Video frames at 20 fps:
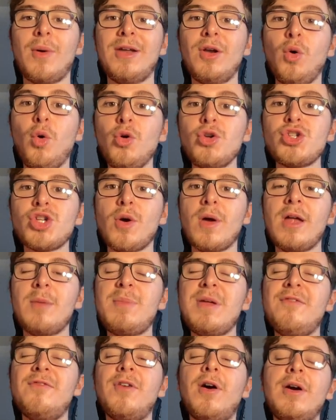And also, it'd
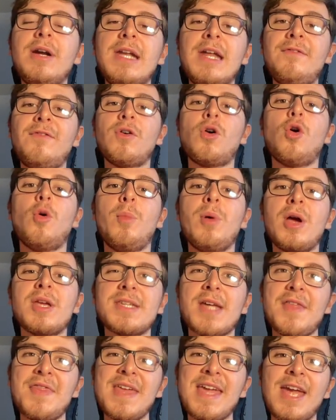be very difficult
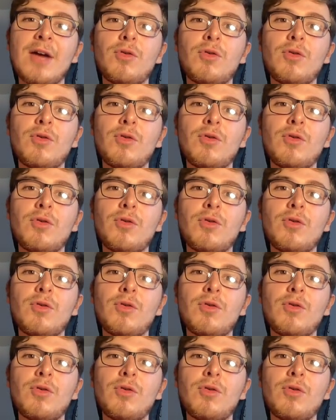because I think